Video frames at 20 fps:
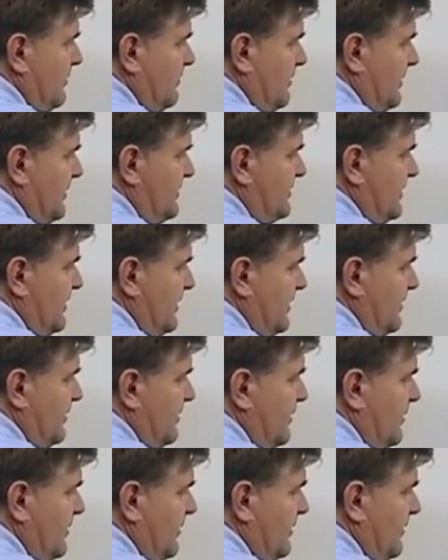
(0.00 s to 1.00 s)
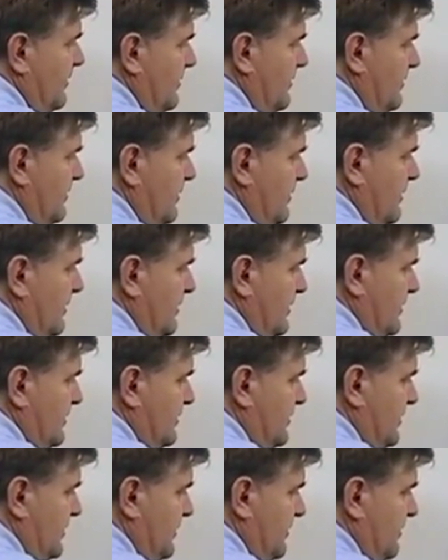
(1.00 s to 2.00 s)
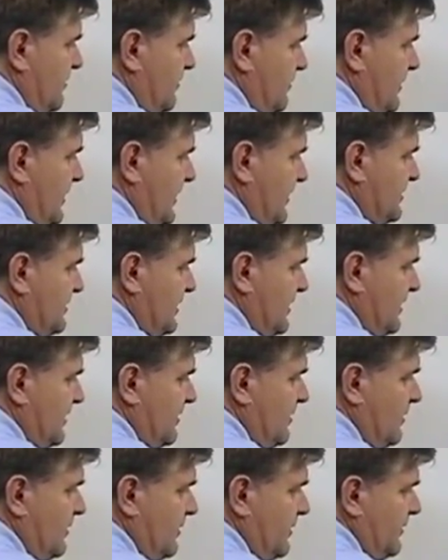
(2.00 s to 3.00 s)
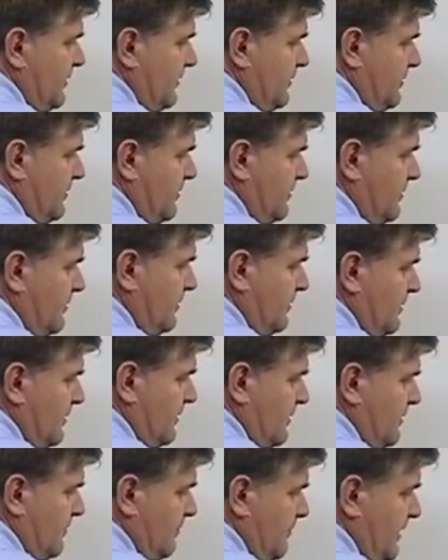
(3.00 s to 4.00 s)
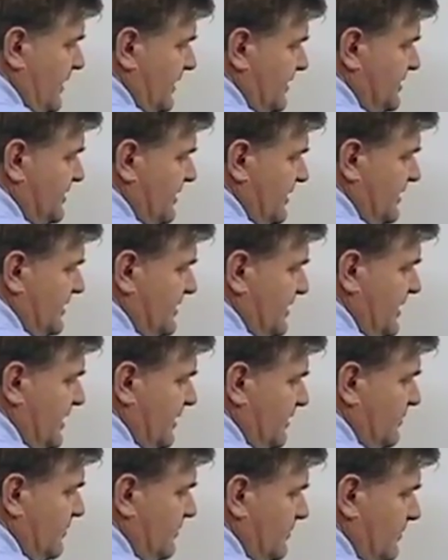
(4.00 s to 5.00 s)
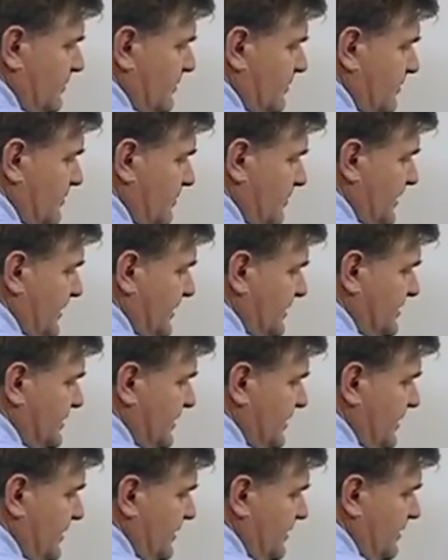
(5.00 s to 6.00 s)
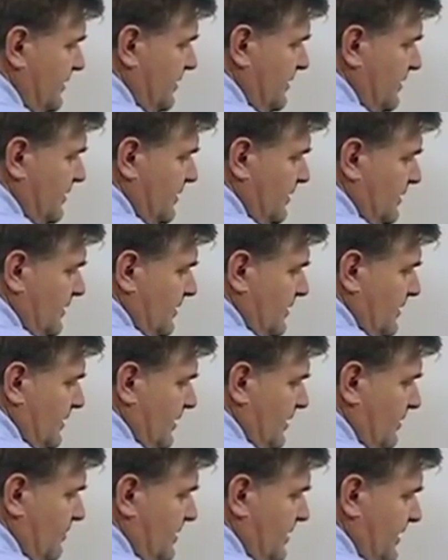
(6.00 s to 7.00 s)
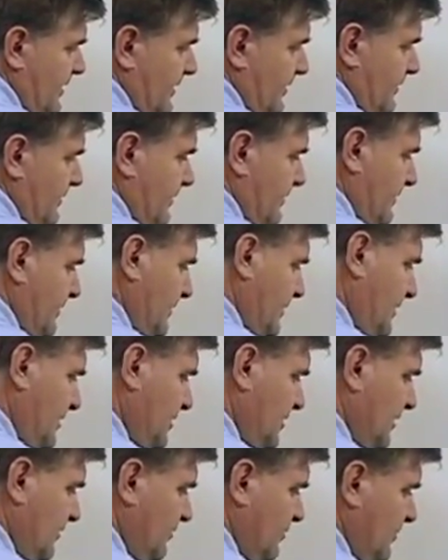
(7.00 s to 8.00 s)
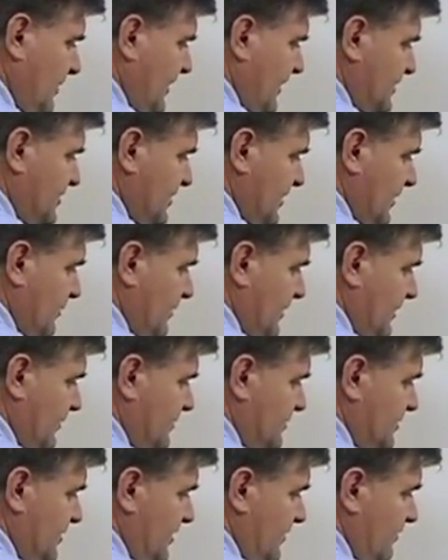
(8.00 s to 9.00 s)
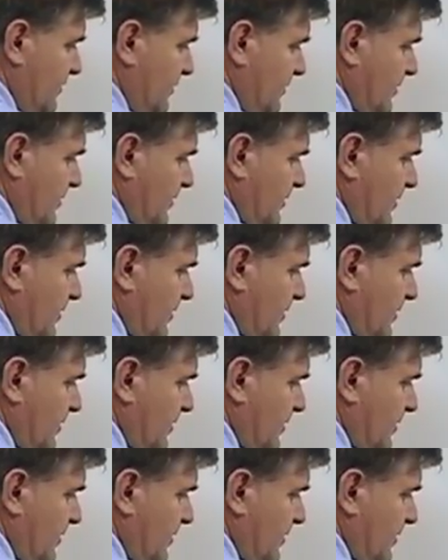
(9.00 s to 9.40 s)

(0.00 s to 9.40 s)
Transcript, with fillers: play side guard, center, backside guard, backside tackle, backside A-back, and then you have the backside wide receiver.